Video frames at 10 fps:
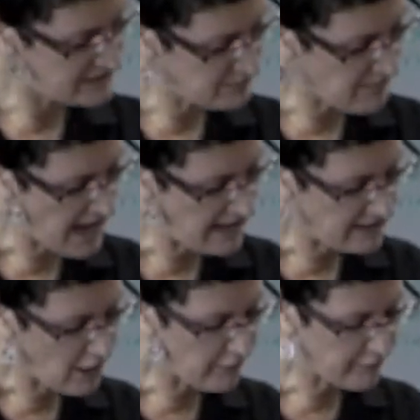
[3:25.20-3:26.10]
the
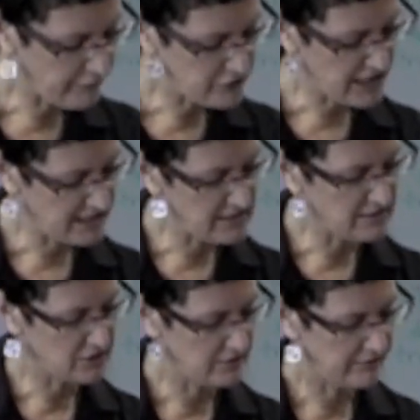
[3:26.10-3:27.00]
domain of
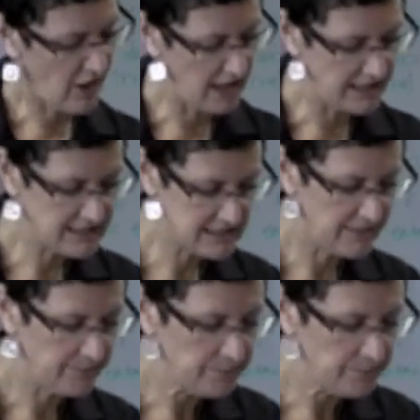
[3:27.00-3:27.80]
gendered violence,